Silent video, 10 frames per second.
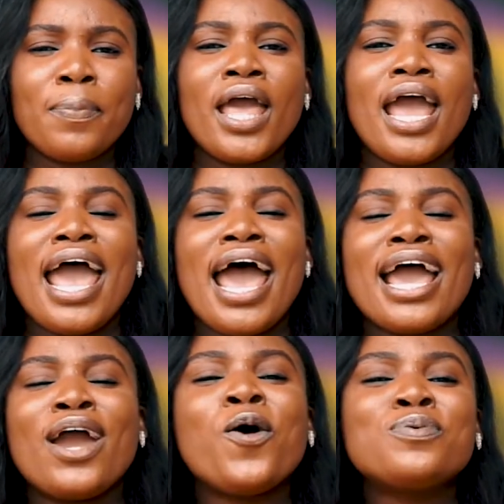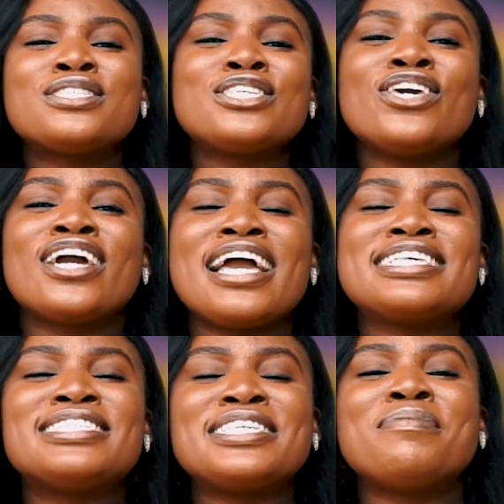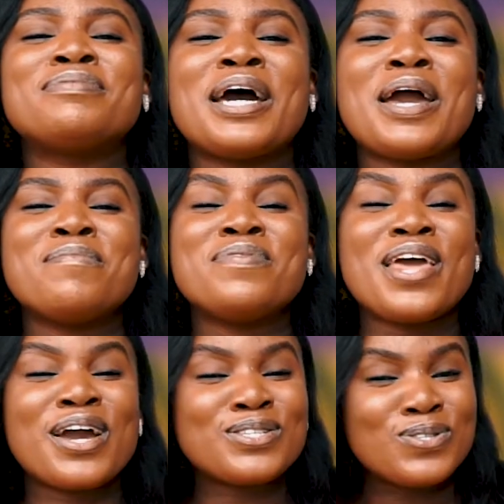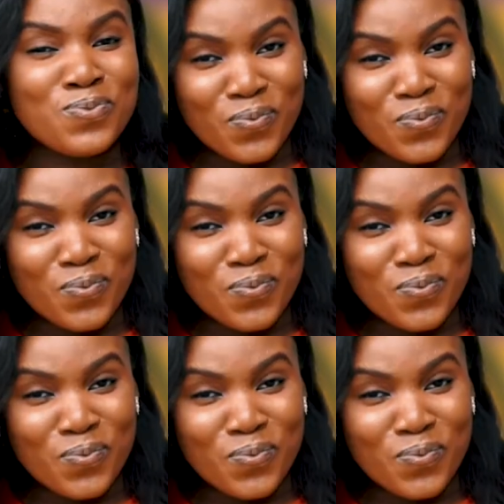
Right? I hope to see you guys same time next